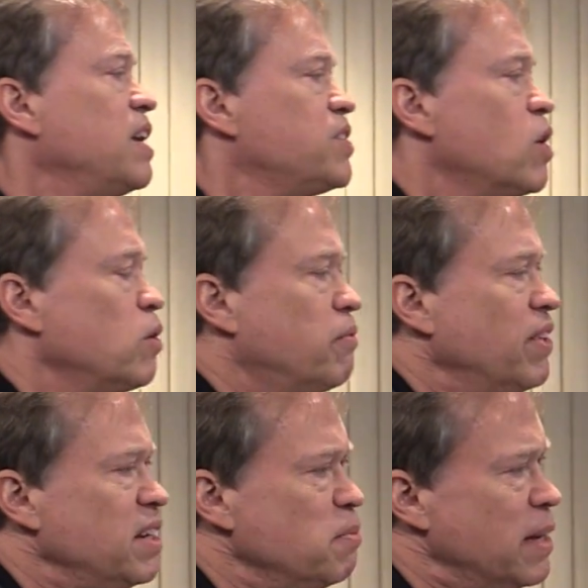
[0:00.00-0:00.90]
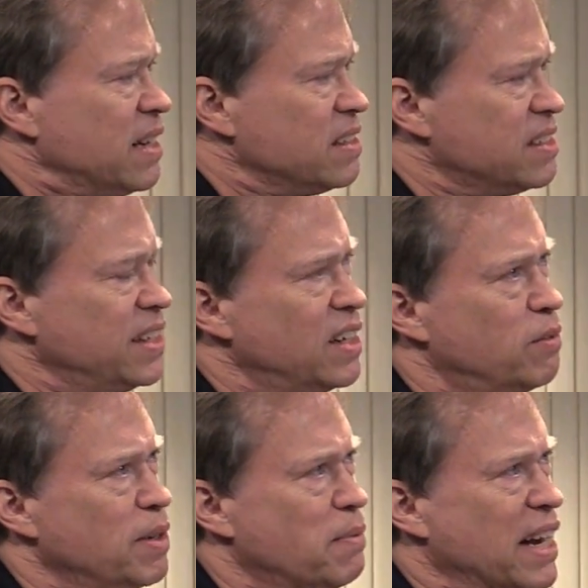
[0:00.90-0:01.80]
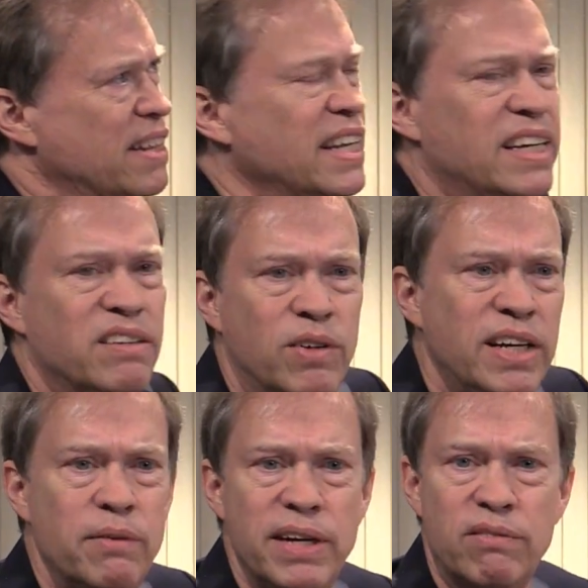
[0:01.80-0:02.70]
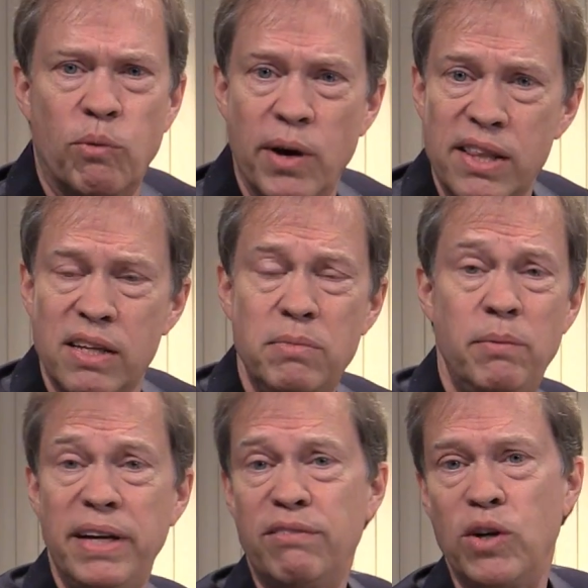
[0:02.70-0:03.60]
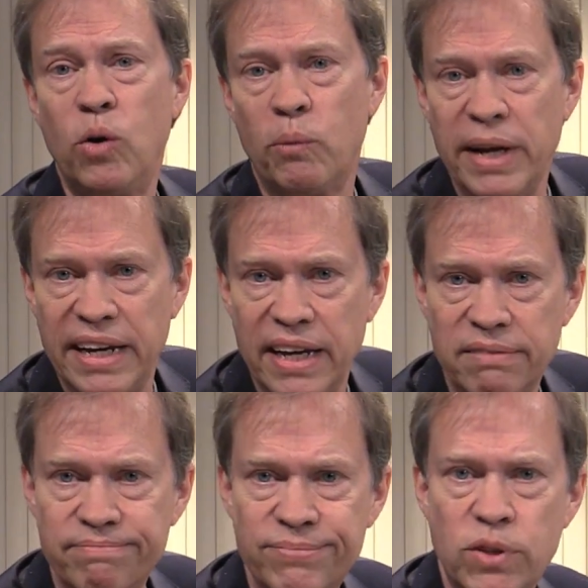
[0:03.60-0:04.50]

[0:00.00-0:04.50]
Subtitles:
So the fundamentals here, we might think of, okay, we have rhythm and we have note reading.